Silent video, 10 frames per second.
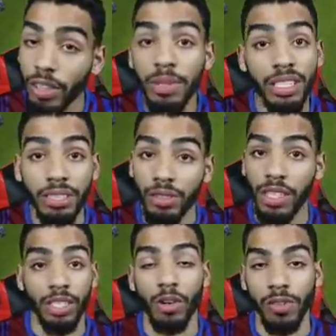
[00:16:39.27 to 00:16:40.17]
formation is
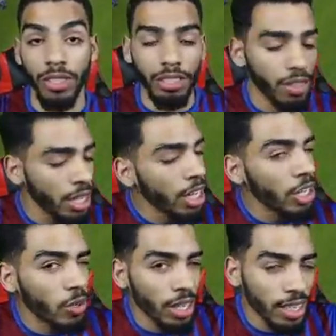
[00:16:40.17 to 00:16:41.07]
crazy offensively.
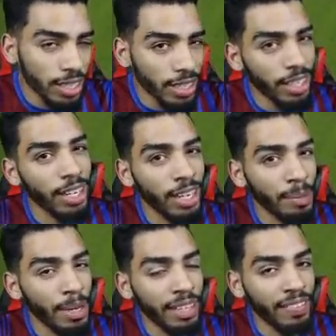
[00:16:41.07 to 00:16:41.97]
You are gonna struggle a
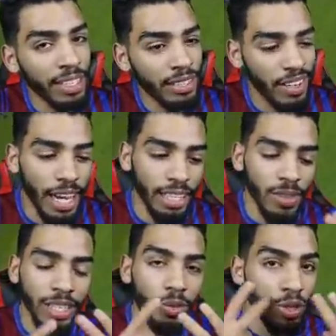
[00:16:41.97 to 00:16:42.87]
little bit defensively. I
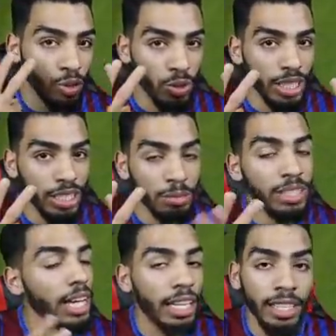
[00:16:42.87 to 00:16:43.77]
tried it with two
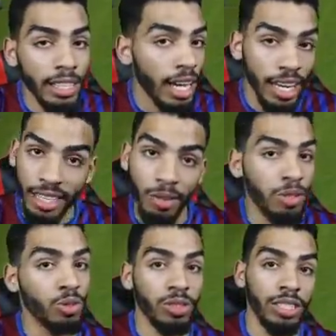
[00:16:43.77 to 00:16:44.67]
centimeters. I did not like it
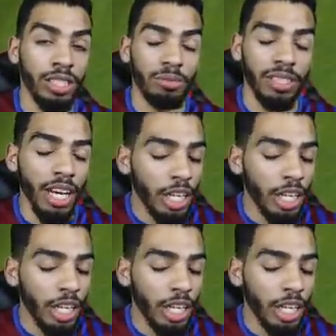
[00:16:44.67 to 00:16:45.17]
with two centimeters.